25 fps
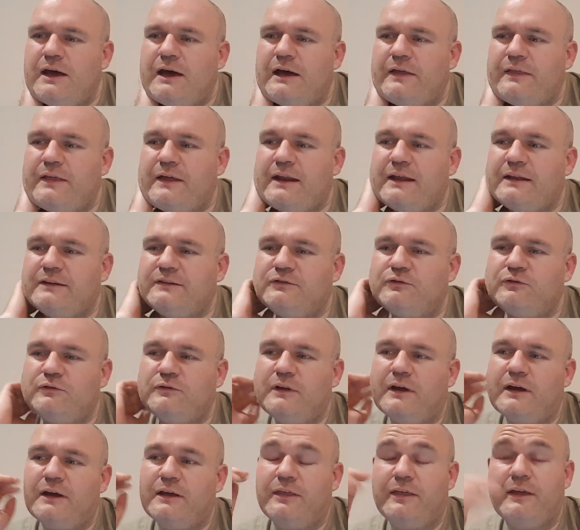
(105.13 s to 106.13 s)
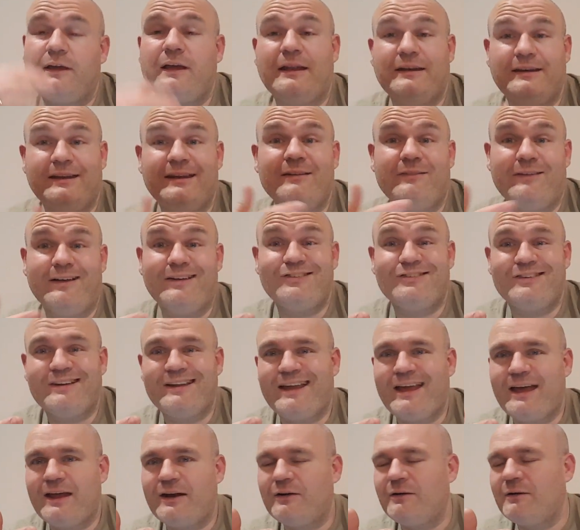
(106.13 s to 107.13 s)
And then I think I did eventually
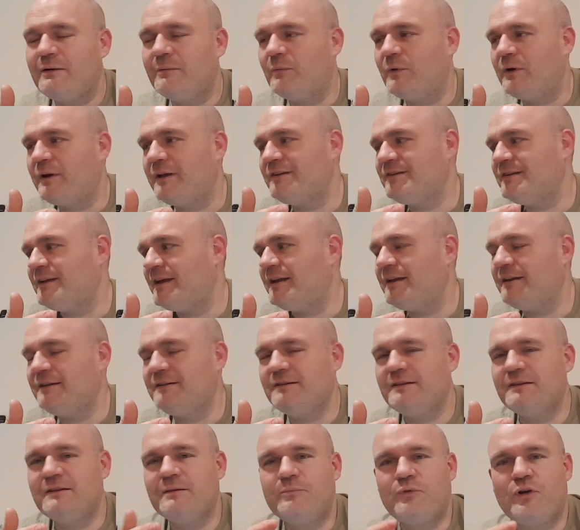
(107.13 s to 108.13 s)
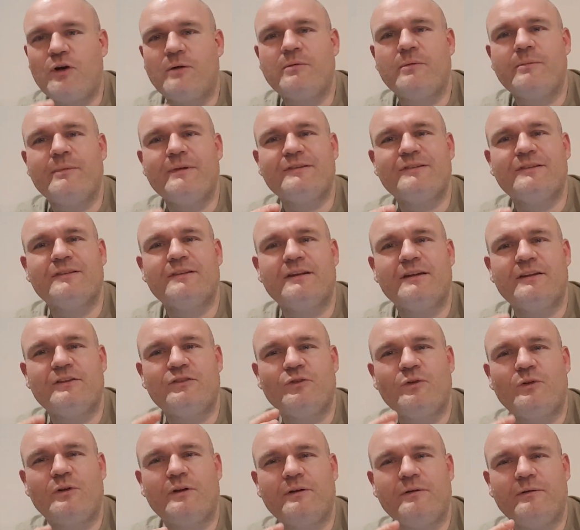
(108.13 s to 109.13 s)
get her, and what I said is that the problem isn't that
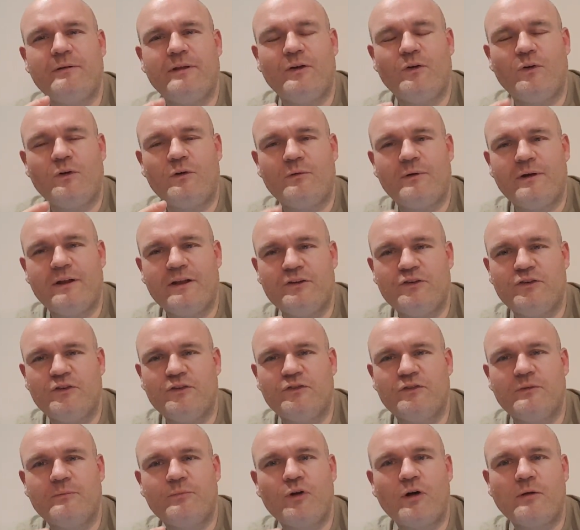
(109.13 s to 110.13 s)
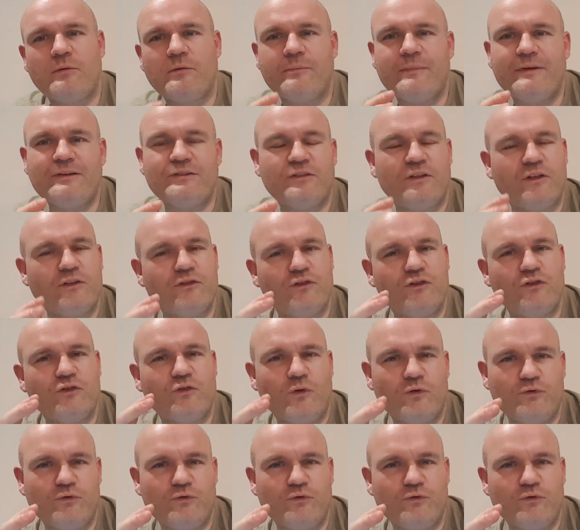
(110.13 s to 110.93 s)
it's all in all religions, the problem is that